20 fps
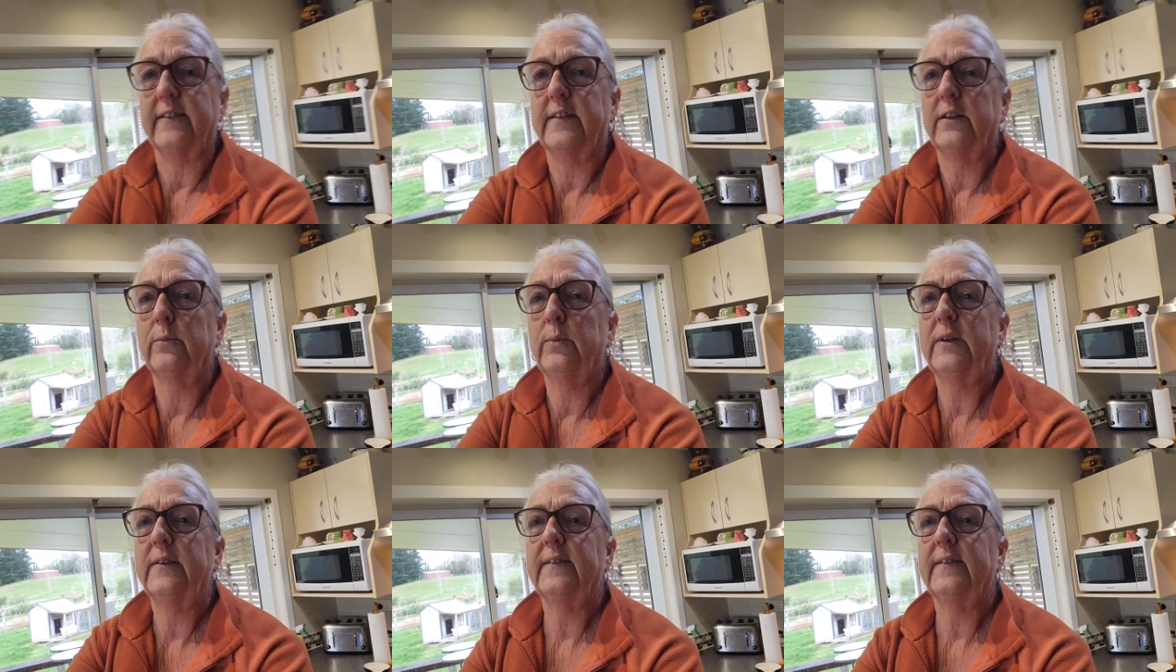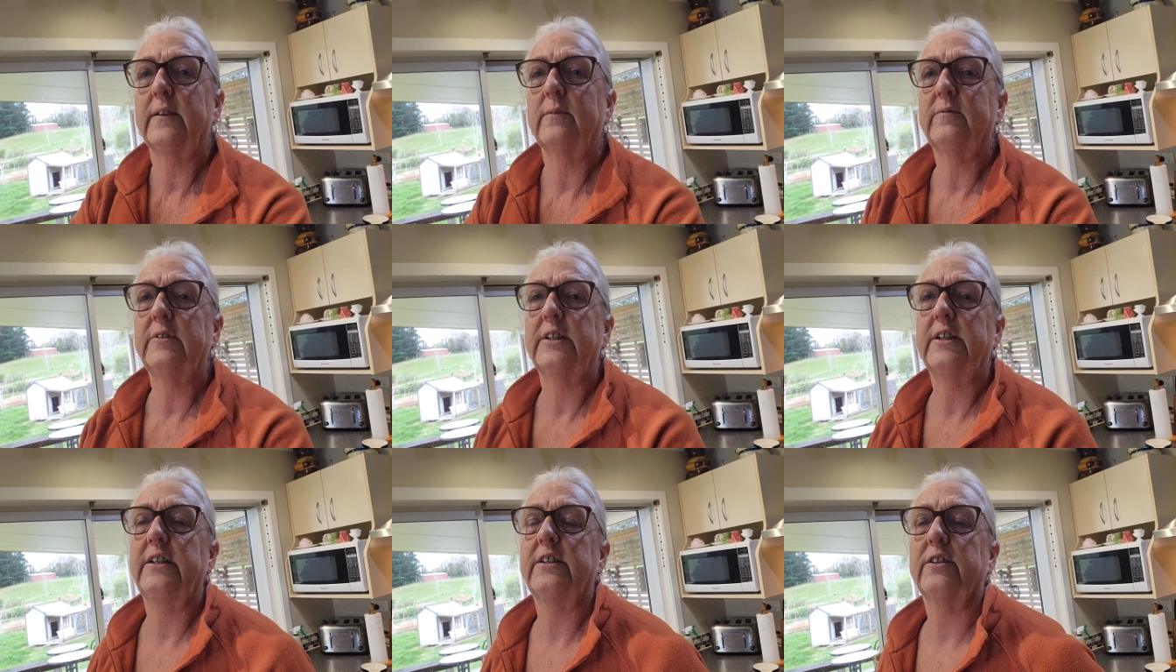So once I'm
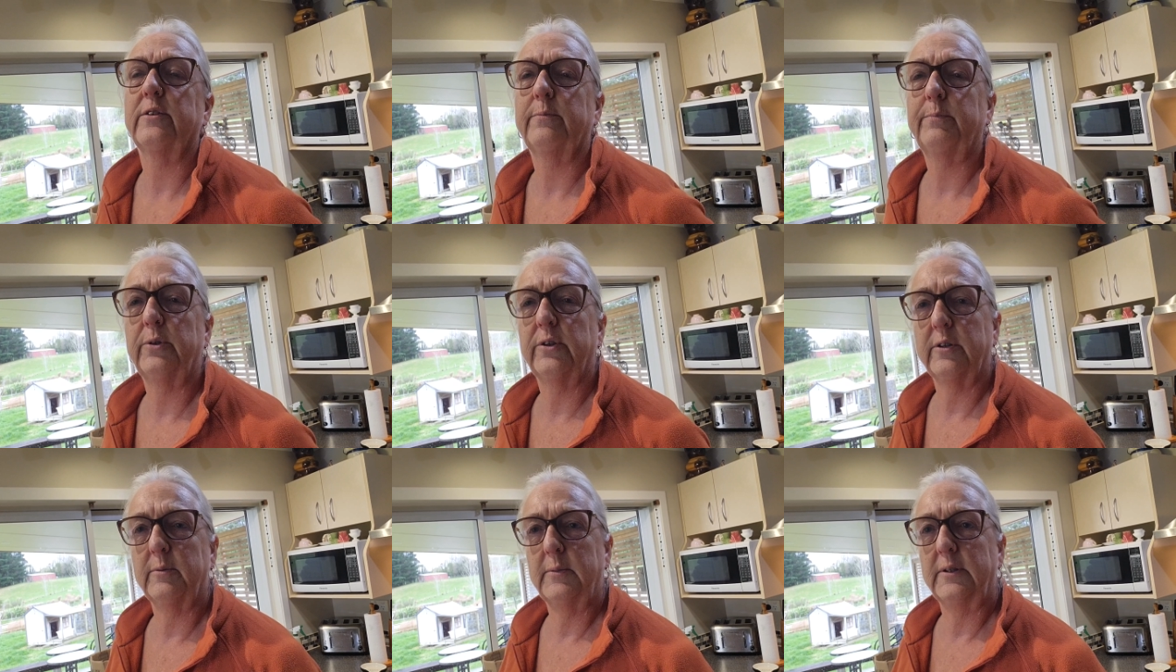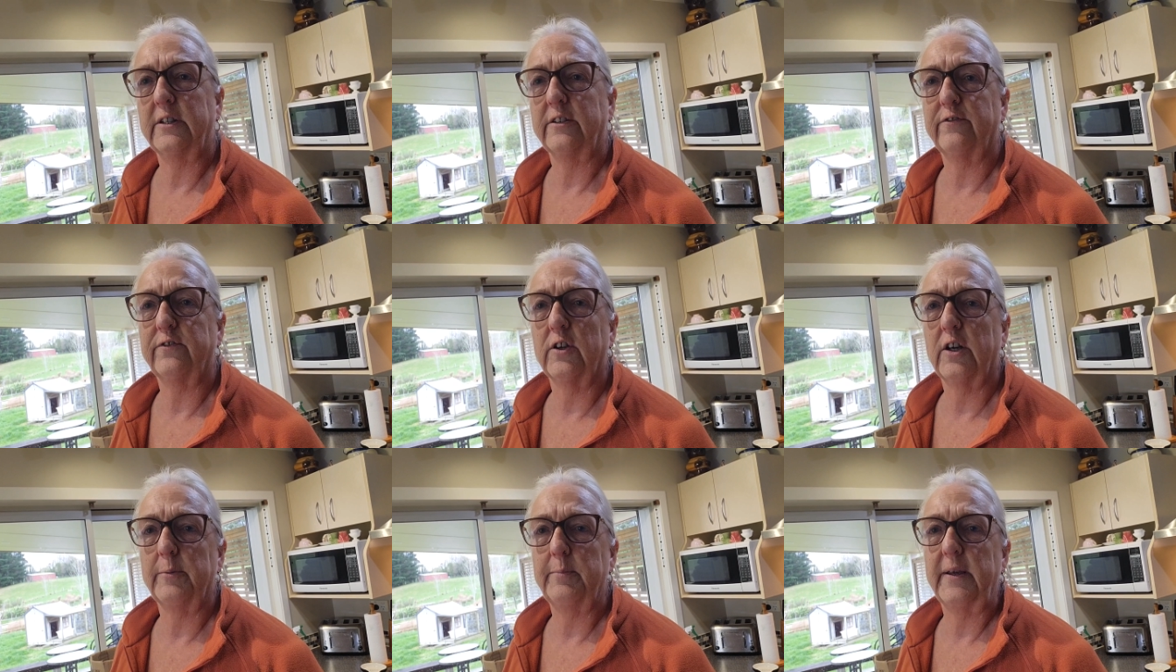ready to put them in the
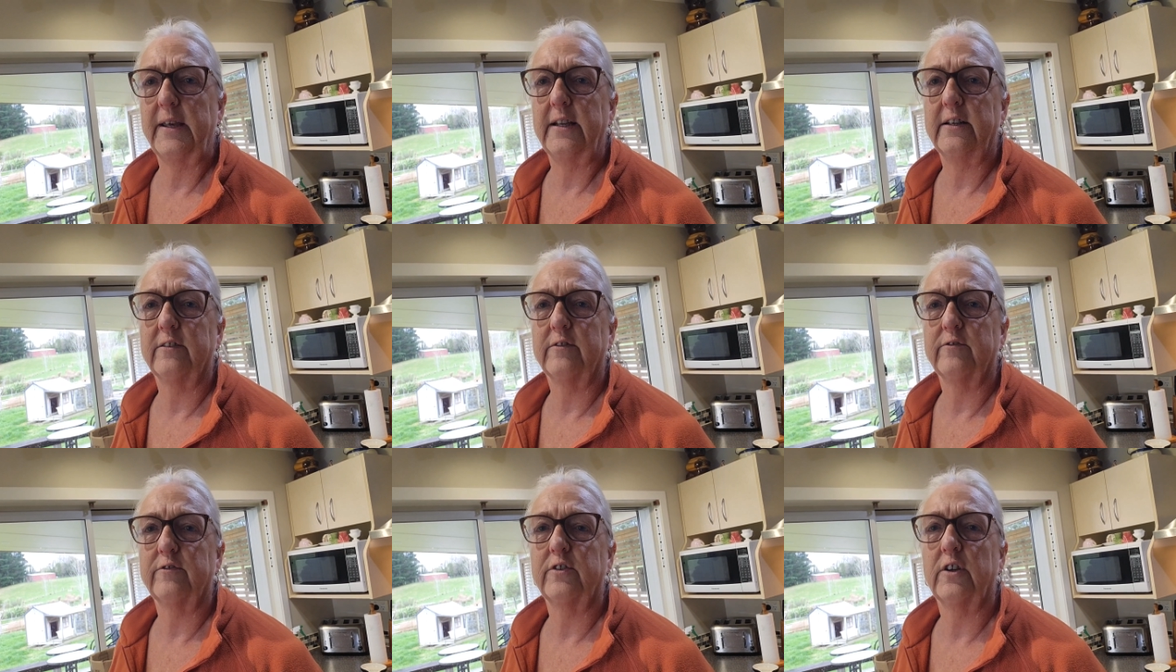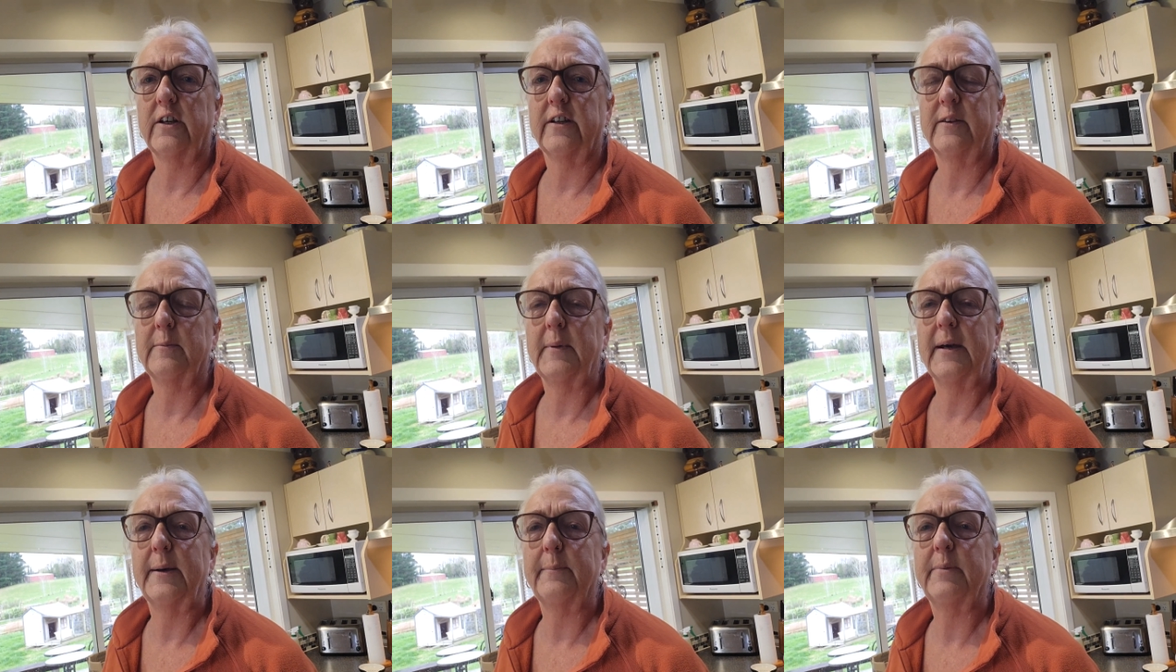fry pan and fry
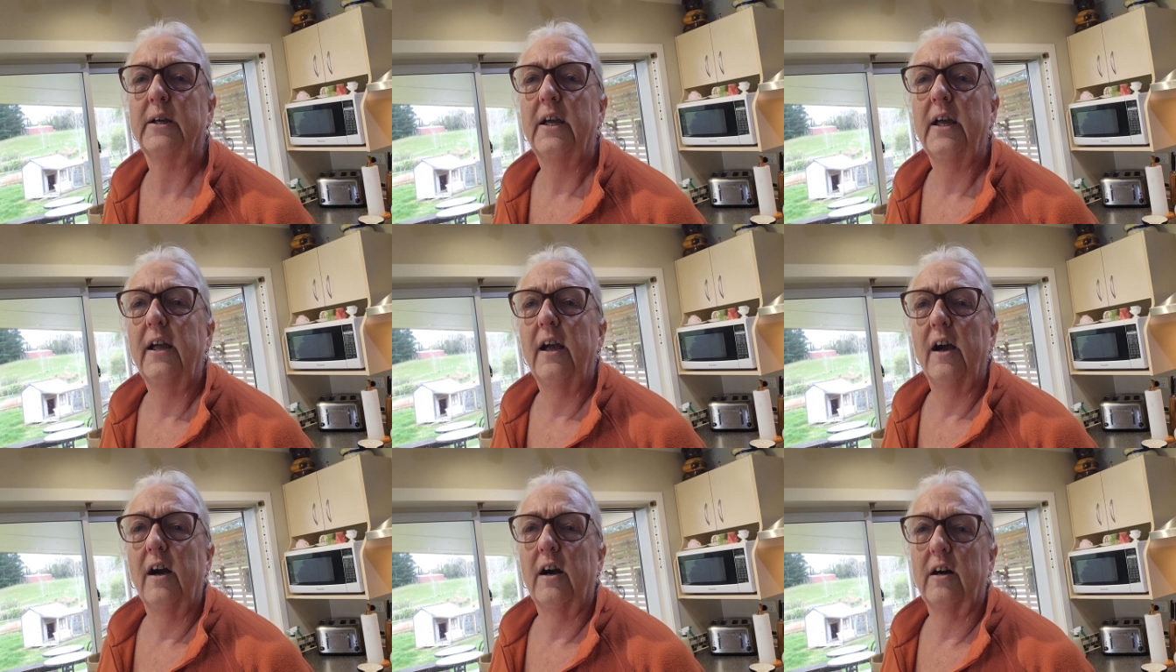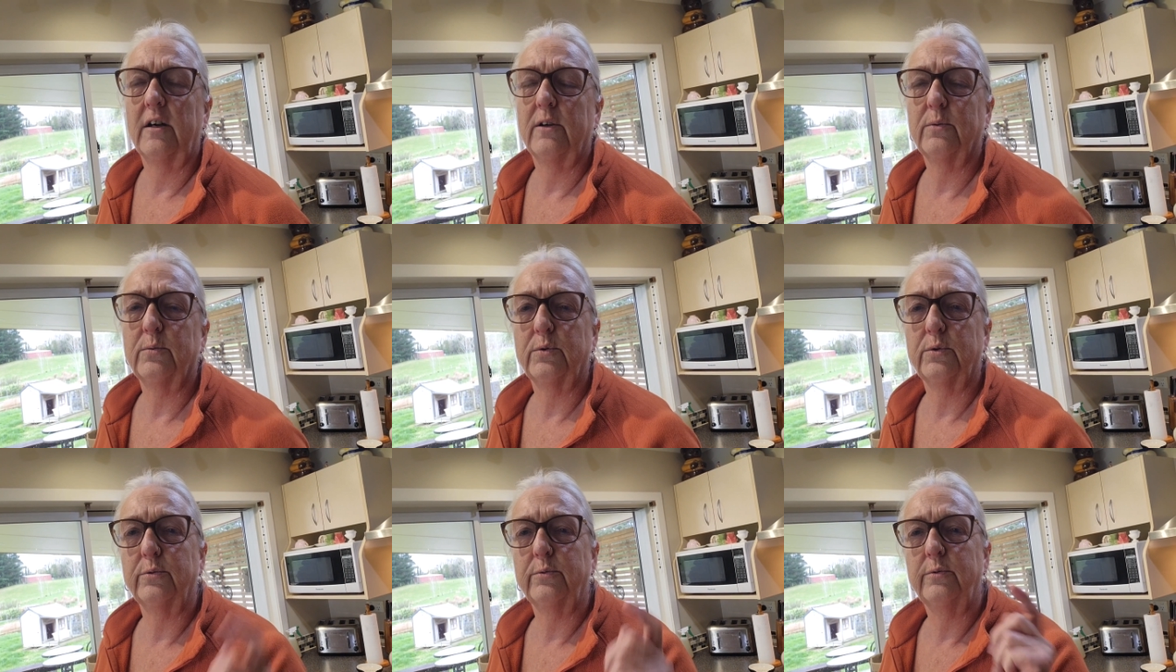them up, I
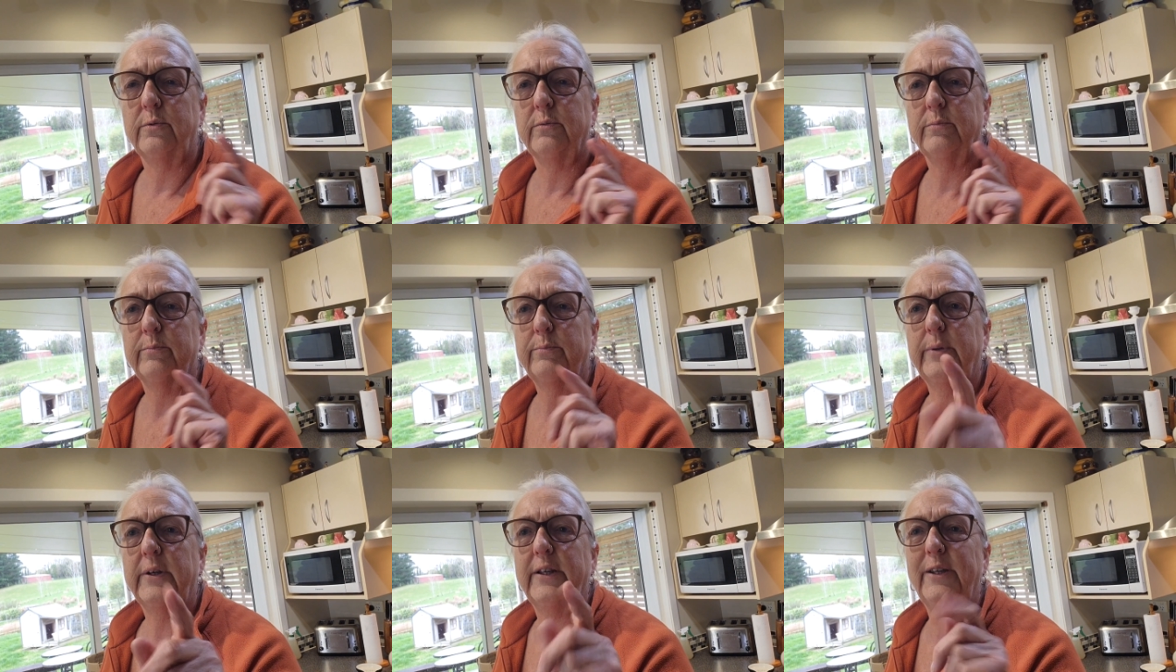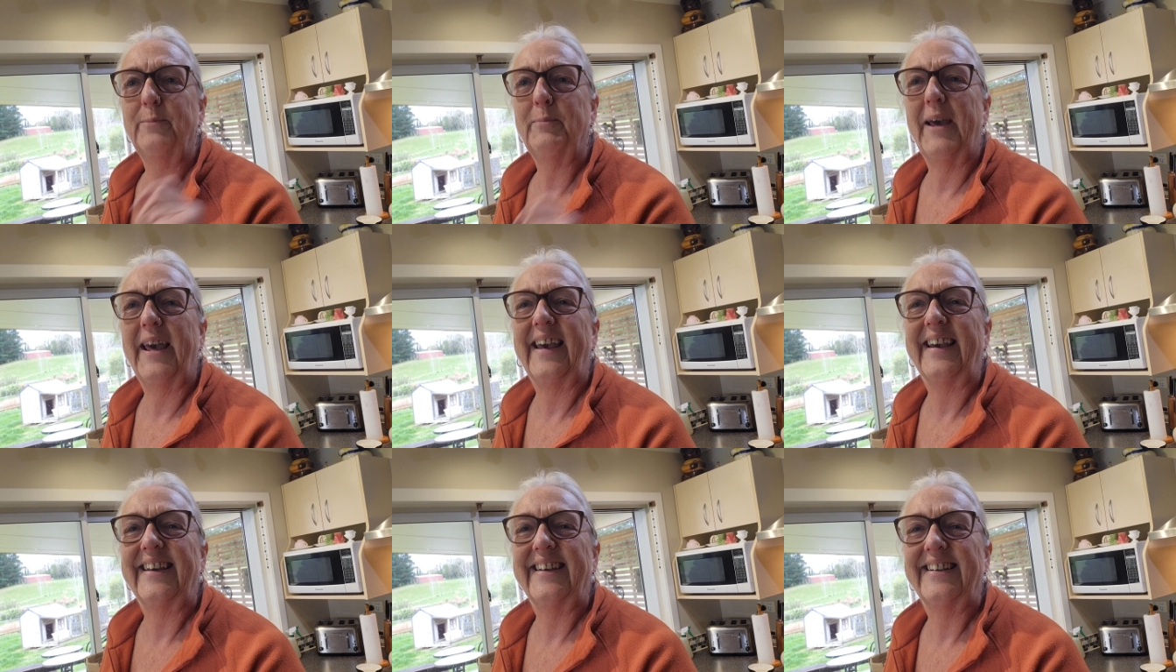will bring you
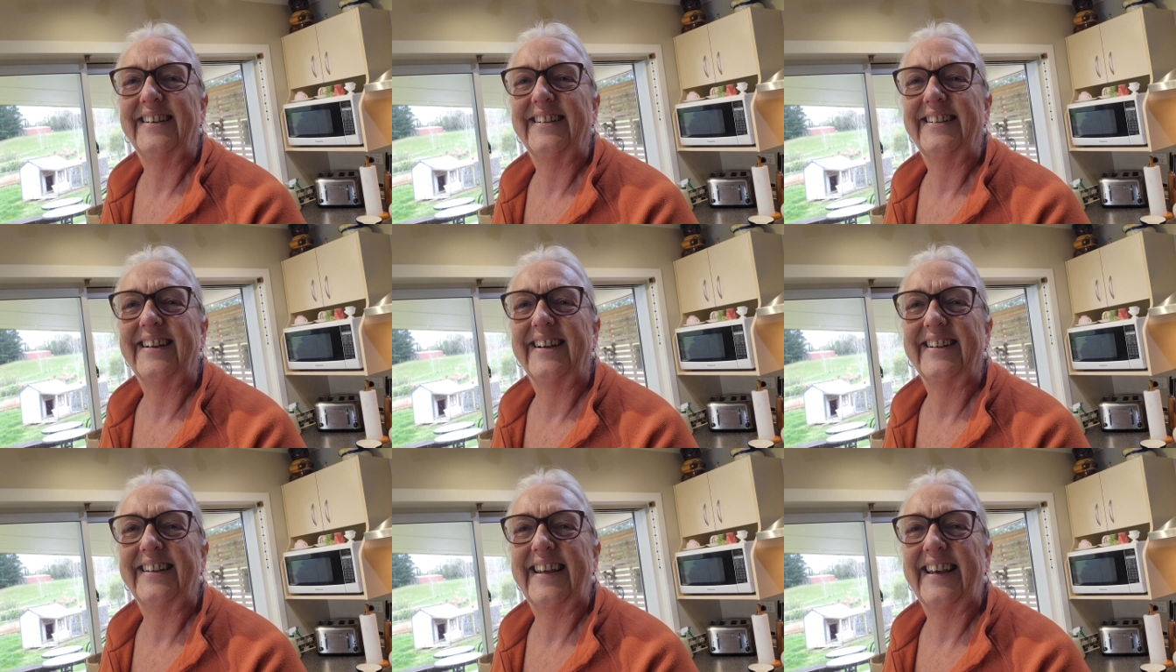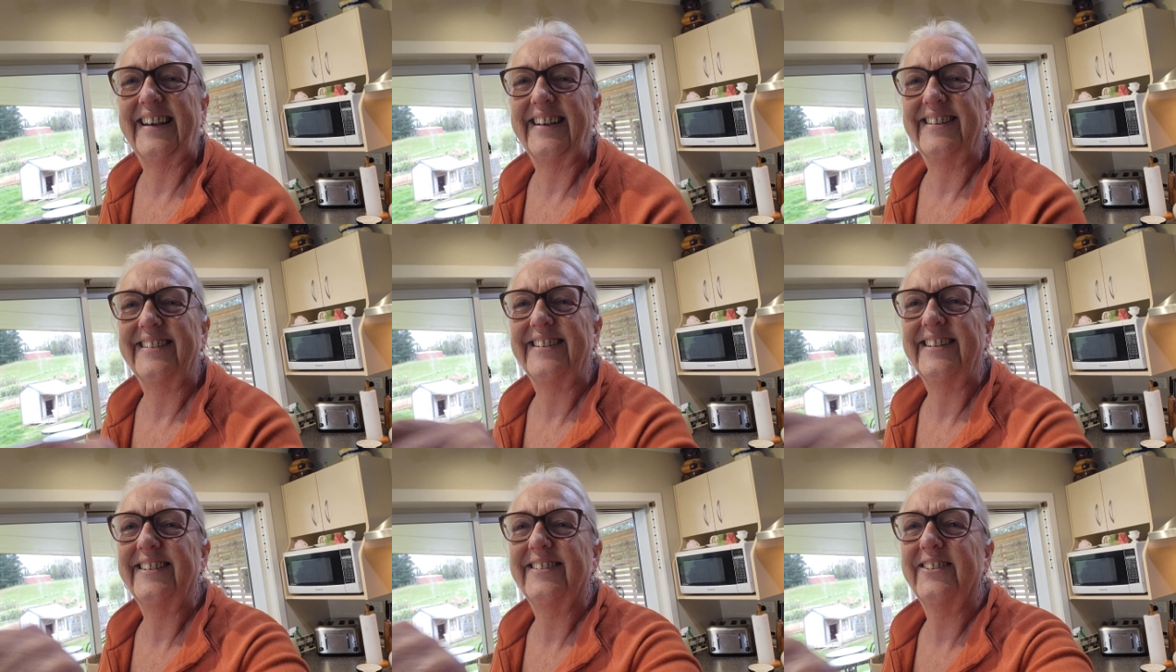back. Okay,
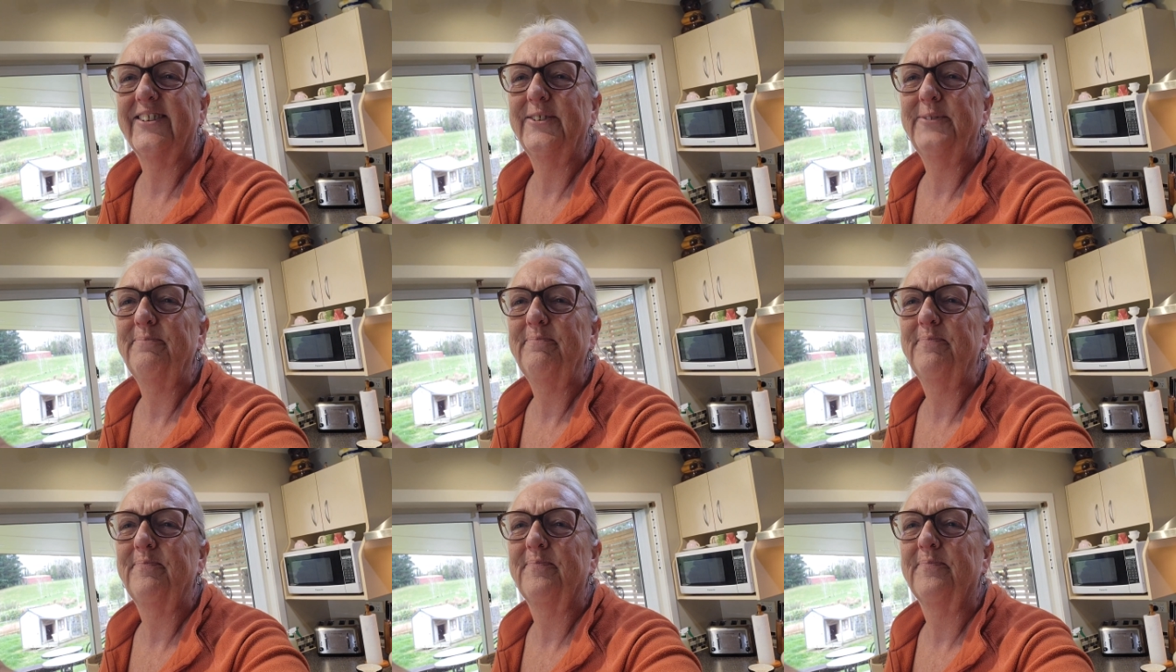see you soon.